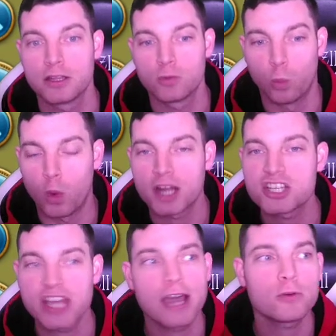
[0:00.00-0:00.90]

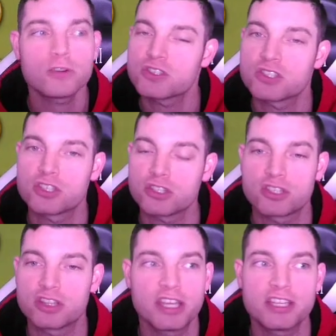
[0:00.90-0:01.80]
Watchtowers,
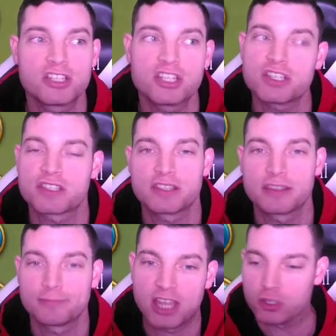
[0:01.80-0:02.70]

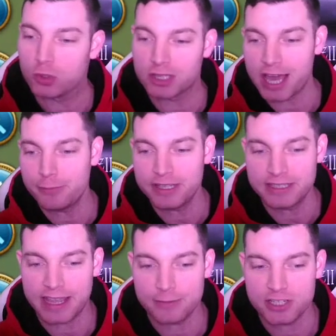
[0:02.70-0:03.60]
they do a lot of big
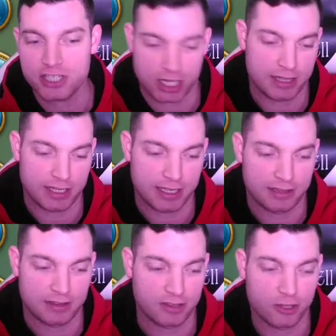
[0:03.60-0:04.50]
damage and
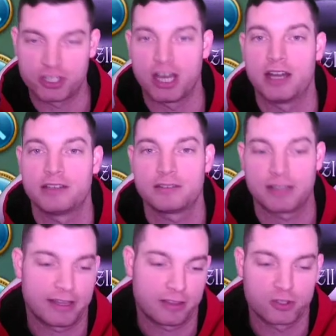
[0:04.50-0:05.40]
then they're done.
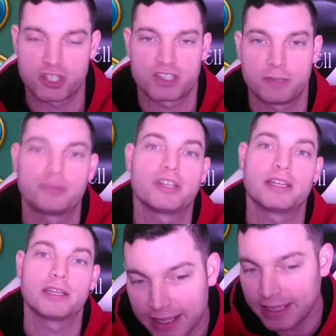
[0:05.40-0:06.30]
Like, they're just
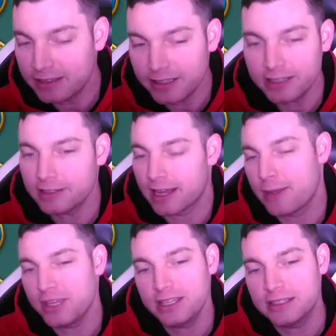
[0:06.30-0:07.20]
depleted. Healing, I
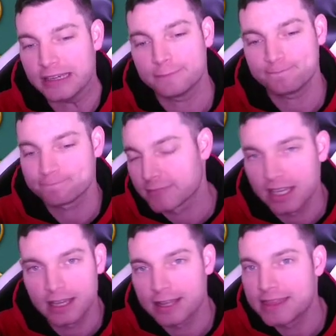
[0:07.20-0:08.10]
mean,
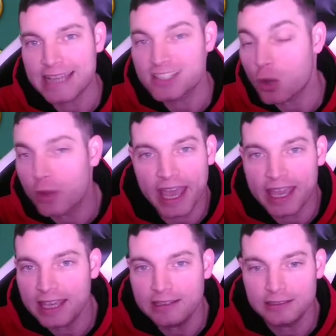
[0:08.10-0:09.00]
that's
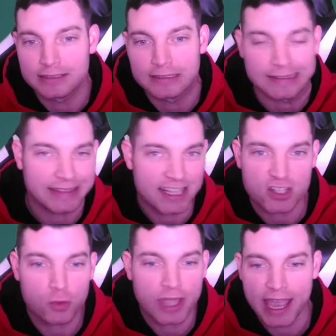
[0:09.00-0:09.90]
okay. That's
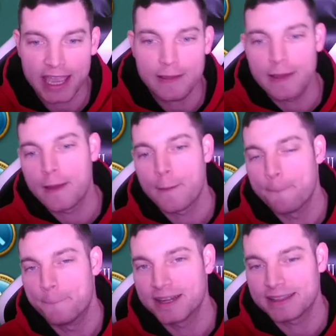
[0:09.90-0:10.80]
okay.
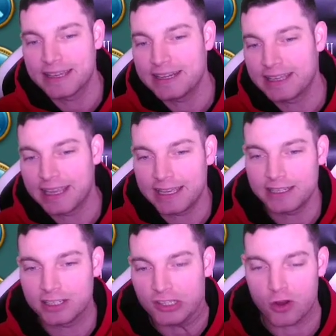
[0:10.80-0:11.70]
But then again,
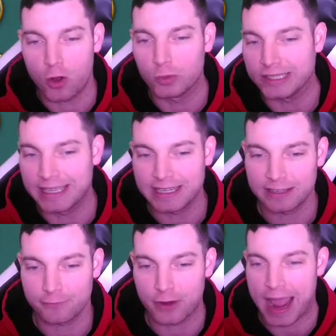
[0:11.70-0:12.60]
you're only getting it
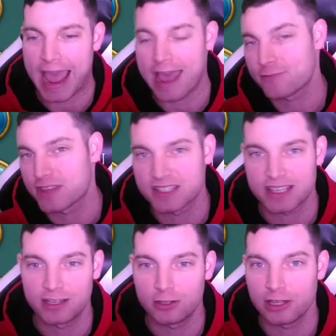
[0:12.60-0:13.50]
for half the
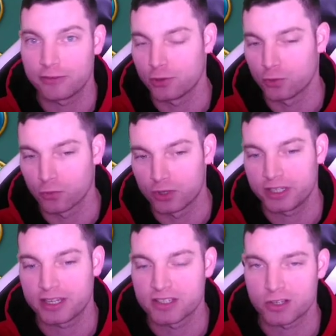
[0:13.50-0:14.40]
skill if you're really
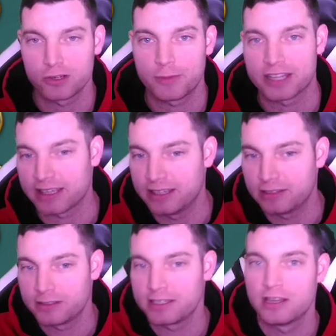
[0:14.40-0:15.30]
concerned about the
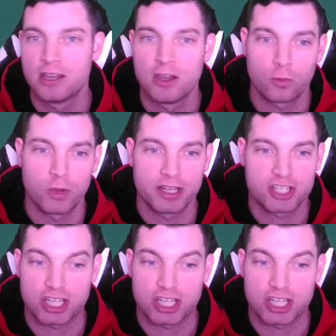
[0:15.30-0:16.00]
healing, which